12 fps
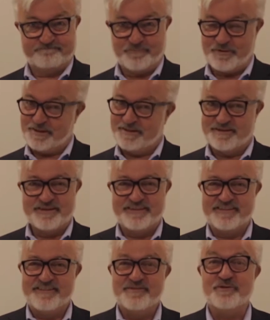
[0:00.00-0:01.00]
Well,
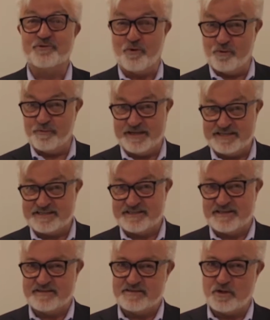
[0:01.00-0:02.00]
not
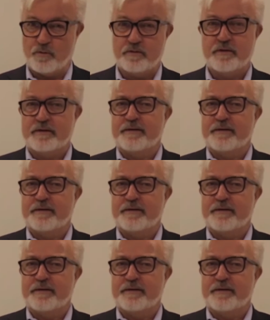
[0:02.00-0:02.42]
always. So